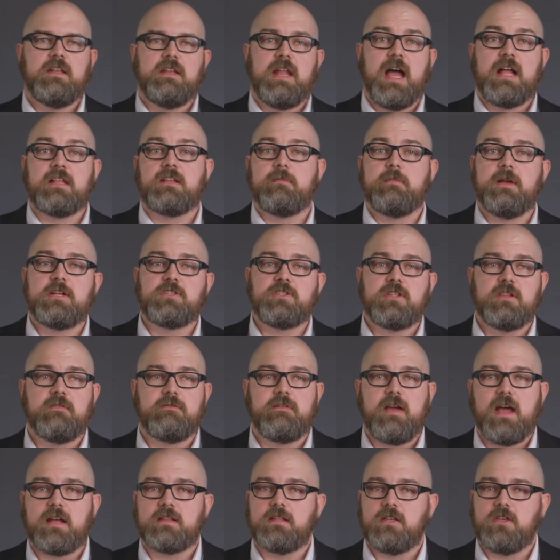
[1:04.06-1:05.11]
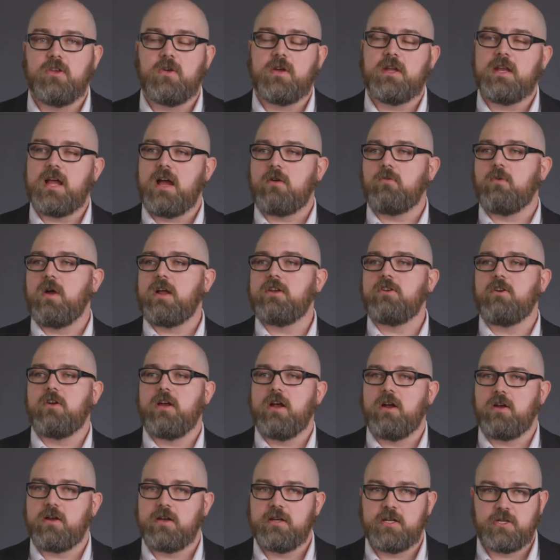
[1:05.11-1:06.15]
Not to mention the fact that you cannot run your
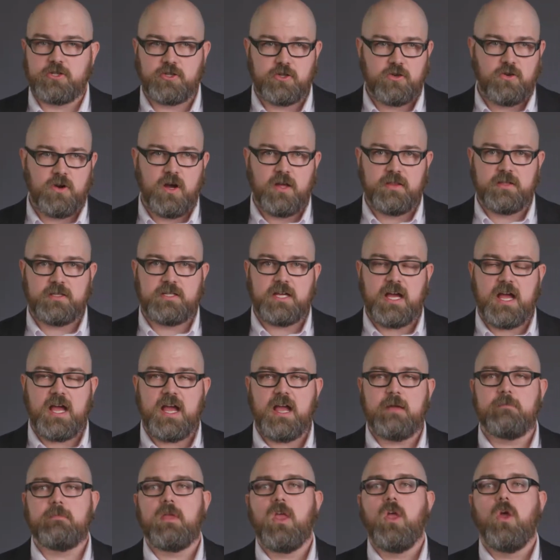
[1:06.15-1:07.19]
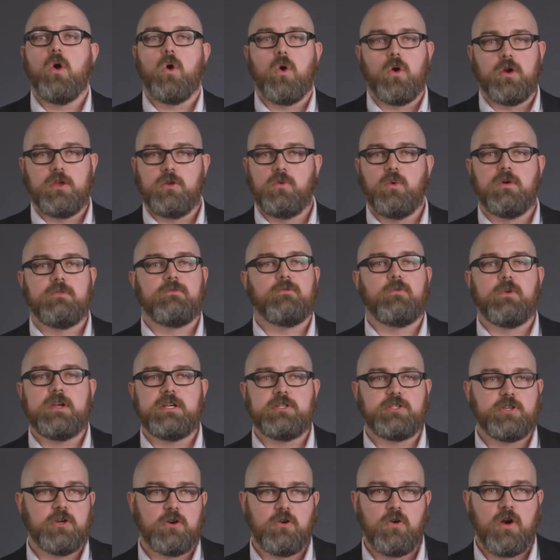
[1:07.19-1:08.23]
air conditioner all the time or you will
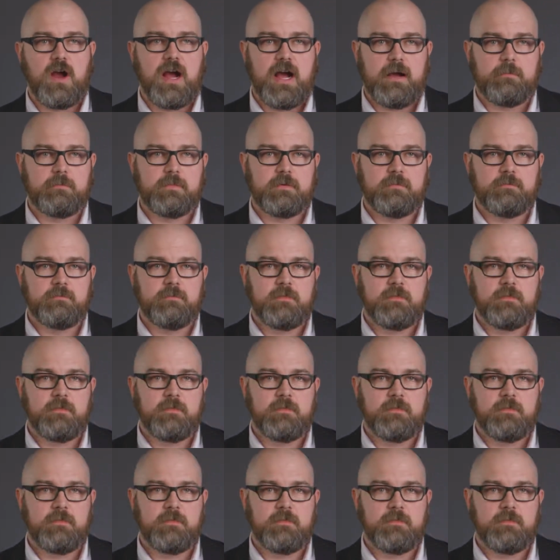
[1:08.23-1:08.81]
freeze your crop.